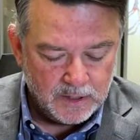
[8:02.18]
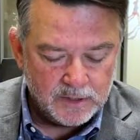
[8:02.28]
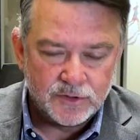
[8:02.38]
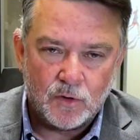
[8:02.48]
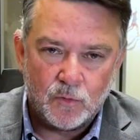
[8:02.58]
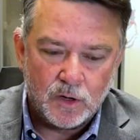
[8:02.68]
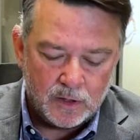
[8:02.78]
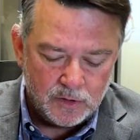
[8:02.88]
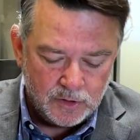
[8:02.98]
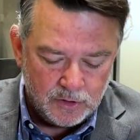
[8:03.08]
So
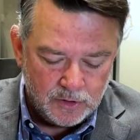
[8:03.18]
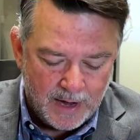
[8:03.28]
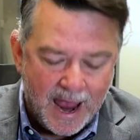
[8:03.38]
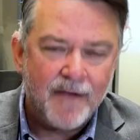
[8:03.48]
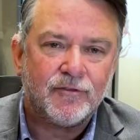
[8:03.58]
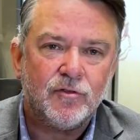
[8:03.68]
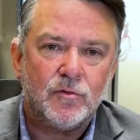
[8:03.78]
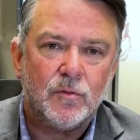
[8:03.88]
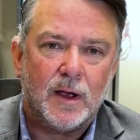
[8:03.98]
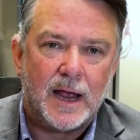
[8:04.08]
you have
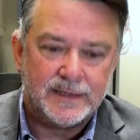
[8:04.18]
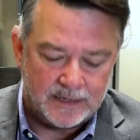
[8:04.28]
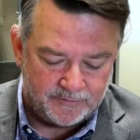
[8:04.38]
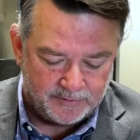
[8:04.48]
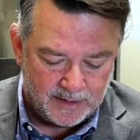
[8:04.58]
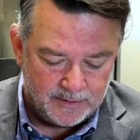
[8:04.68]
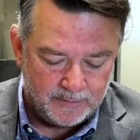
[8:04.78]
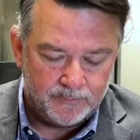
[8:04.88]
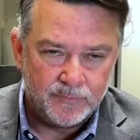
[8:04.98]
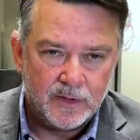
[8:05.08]
to identify
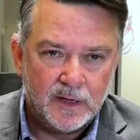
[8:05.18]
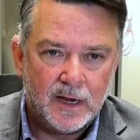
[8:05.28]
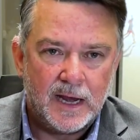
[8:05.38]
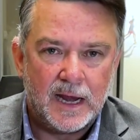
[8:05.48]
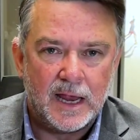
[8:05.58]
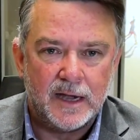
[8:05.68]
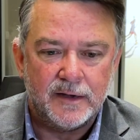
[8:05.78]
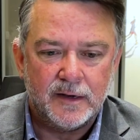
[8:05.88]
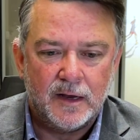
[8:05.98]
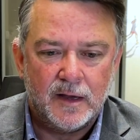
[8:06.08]
them, and
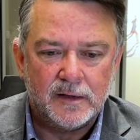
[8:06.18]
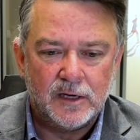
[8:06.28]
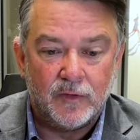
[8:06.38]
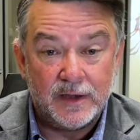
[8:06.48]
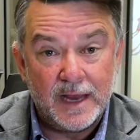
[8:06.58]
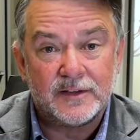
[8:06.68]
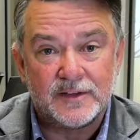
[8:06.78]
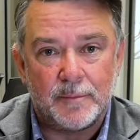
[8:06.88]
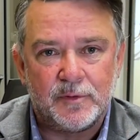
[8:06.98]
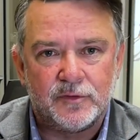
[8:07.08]
the next
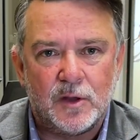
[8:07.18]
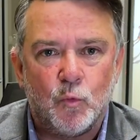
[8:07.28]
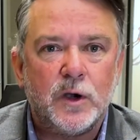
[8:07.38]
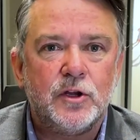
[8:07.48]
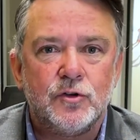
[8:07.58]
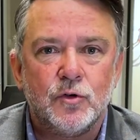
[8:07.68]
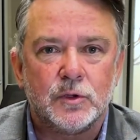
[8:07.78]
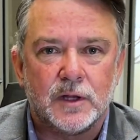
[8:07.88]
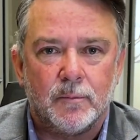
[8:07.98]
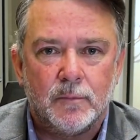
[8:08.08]
step is then what do you do
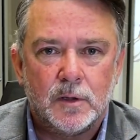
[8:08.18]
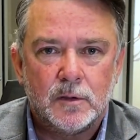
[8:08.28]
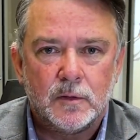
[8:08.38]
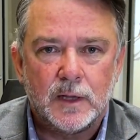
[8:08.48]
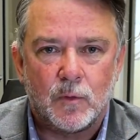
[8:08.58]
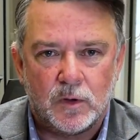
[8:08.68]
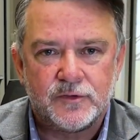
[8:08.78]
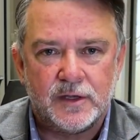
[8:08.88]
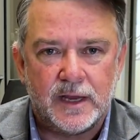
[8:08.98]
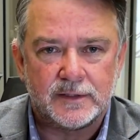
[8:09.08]
with them? Like, what's
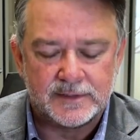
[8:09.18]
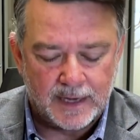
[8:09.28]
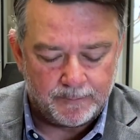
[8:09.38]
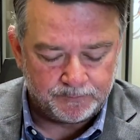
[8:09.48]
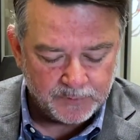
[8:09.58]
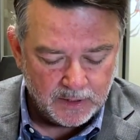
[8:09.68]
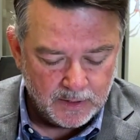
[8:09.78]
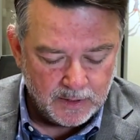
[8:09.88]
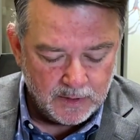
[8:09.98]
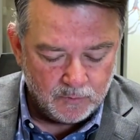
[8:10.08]
the next step?
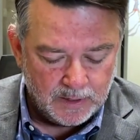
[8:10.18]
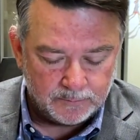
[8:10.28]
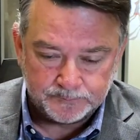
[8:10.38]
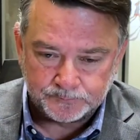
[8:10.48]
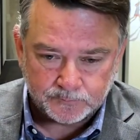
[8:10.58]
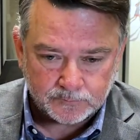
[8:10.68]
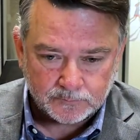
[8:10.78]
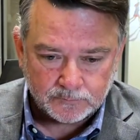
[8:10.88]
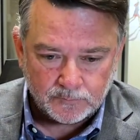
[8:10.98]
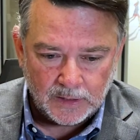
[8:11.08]
Well.
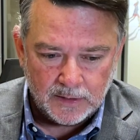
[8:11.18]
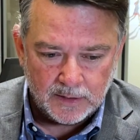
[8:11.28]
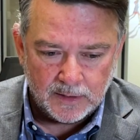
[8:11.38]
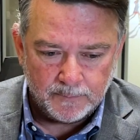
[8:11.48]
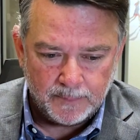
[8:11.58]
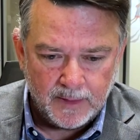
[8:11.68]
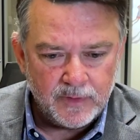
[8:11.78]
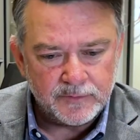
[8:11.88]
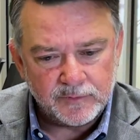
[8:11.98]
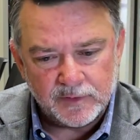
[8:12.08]
And
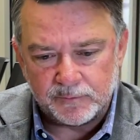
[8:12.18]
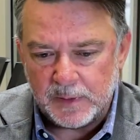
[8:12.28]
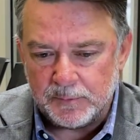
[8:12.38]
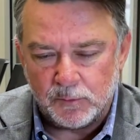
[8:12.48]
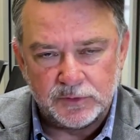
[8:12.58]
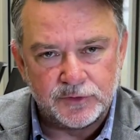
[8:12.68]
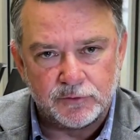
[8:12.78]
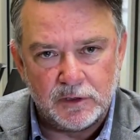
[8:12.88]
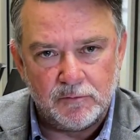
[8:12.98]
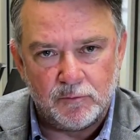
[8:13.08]
this people will
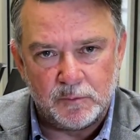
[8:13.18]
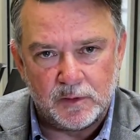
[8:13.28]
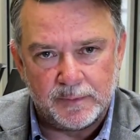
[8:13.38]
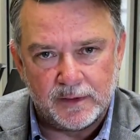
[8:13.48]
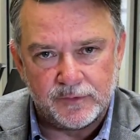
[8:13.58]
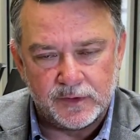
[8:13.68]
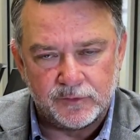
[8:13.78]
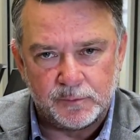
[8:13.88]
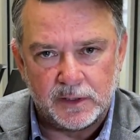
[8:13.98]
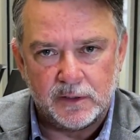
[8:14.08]
disagree with me about this,
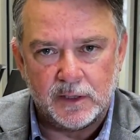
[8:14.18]
but